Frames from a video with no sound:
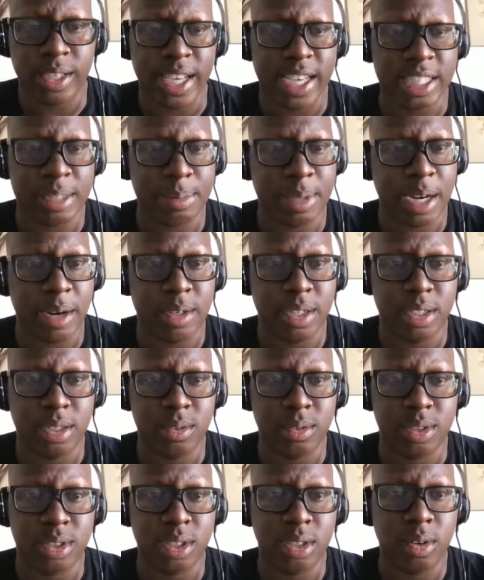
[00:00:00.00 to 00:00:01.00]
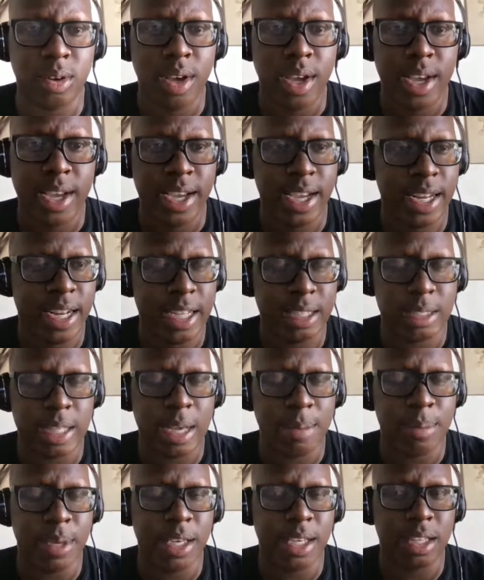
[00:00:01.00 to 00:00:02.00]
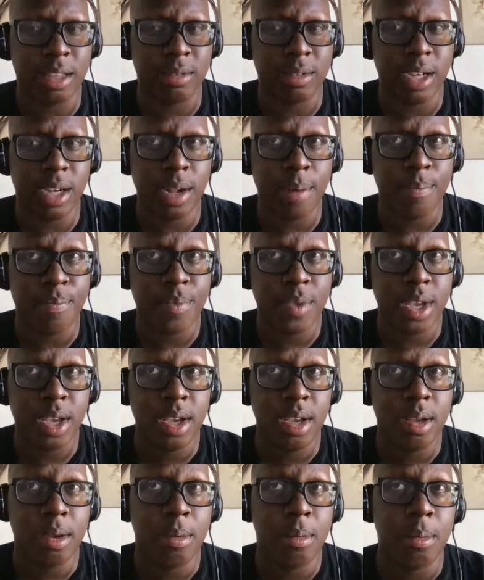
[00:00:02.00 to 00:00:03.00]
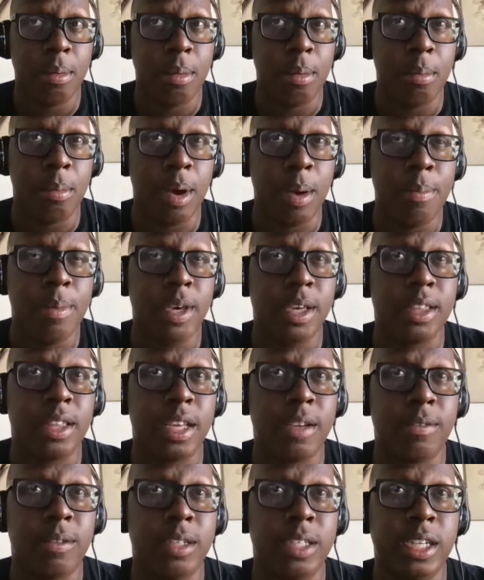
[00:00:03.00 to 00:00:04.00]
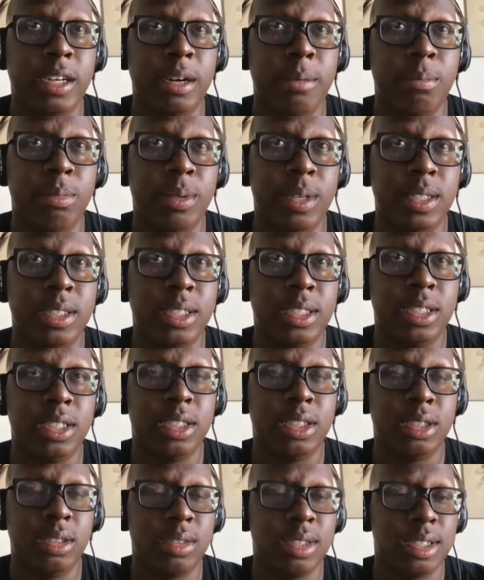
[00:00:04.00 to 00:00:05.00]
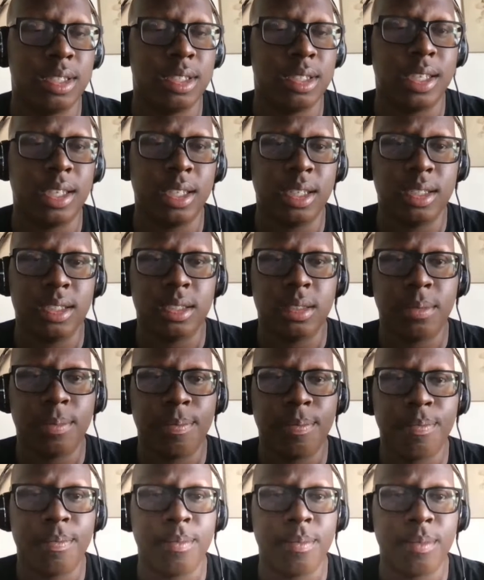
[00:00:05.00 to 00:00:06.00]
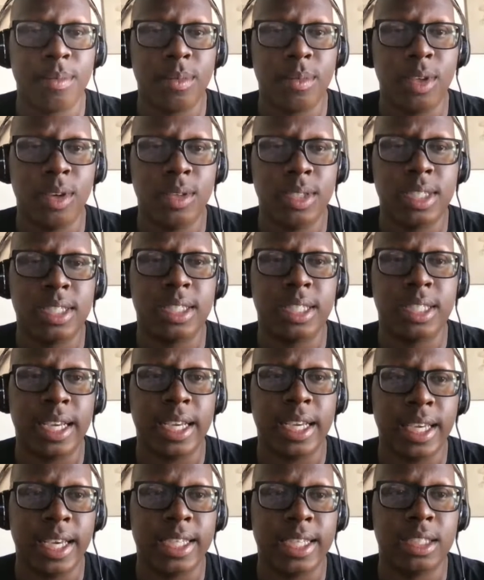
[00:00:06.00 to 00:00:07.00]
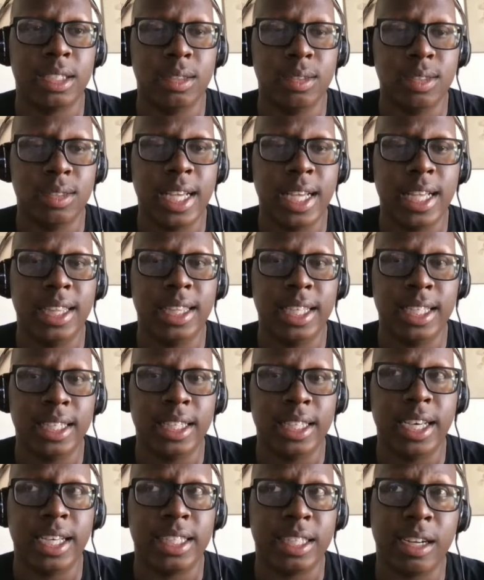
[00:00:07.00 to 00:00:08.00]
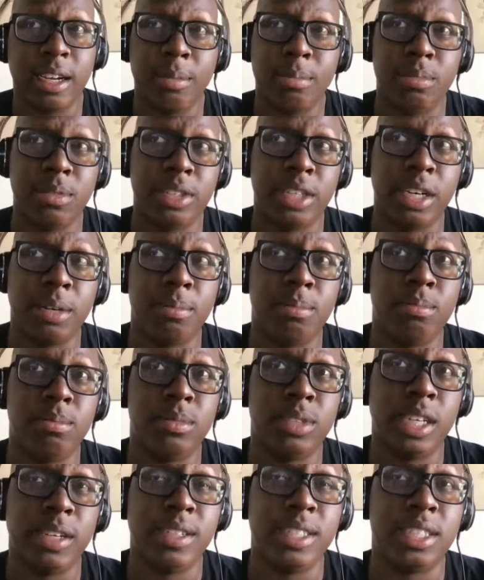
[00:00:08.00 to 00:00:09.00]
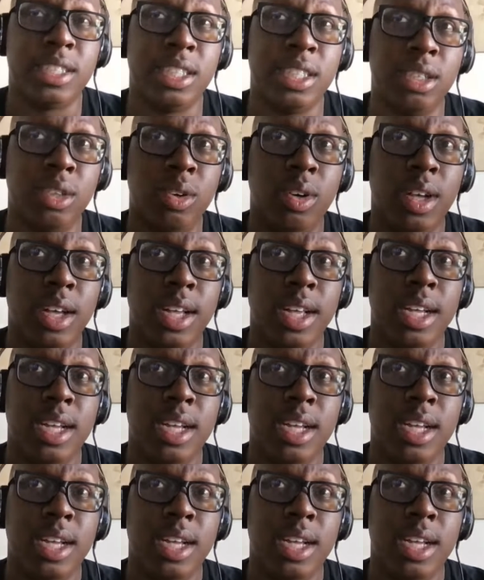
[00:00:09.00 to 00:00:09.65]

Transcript: He has the power to do so, and that being a threat. My big thing for Derek Brunson is to use his leg kicks. Use his leg kicks, use that lead leg. They're until